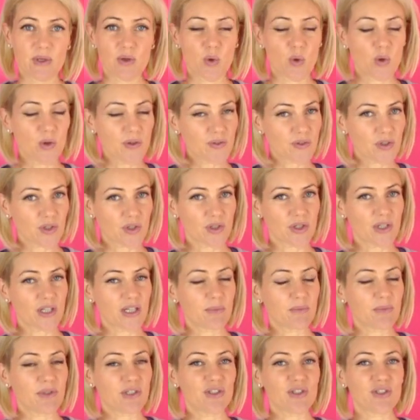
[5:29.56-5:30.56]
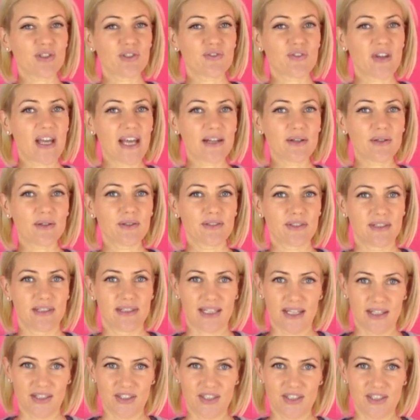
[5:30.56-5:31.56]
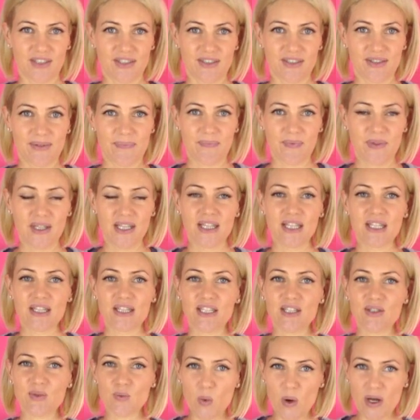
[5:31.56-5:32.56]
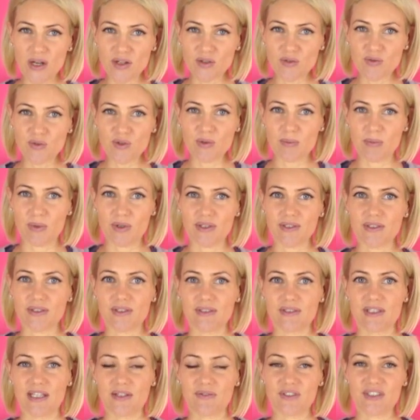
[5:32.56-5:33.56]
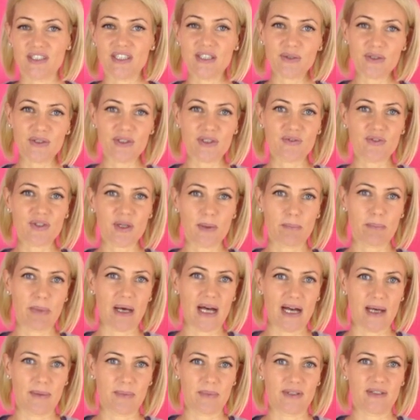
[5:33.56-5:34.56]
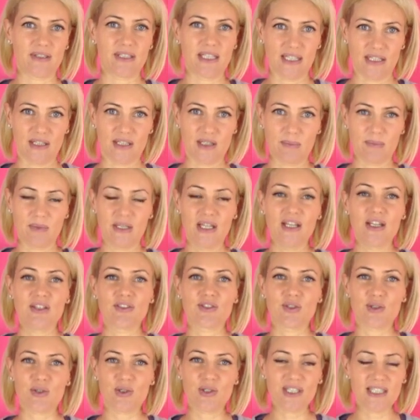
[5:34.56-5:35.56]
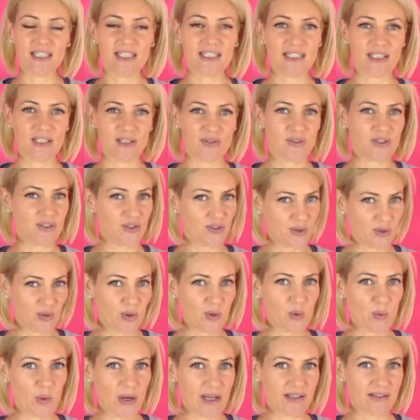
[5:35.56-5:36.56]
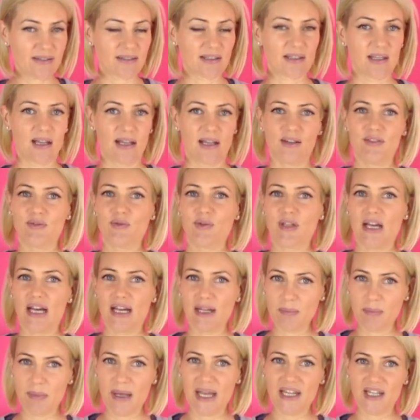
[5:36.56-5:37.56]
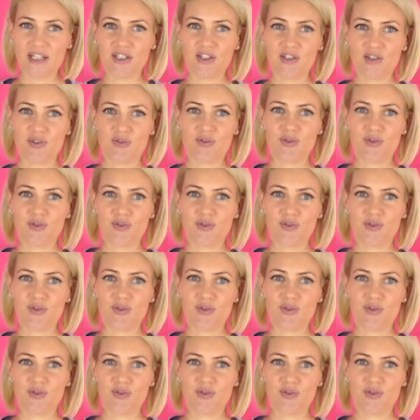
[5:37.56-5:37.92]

but also can be used for adults' lunches. These wonderful boxes have a series of compartments in them, so you can live a zero waste life with unpackaged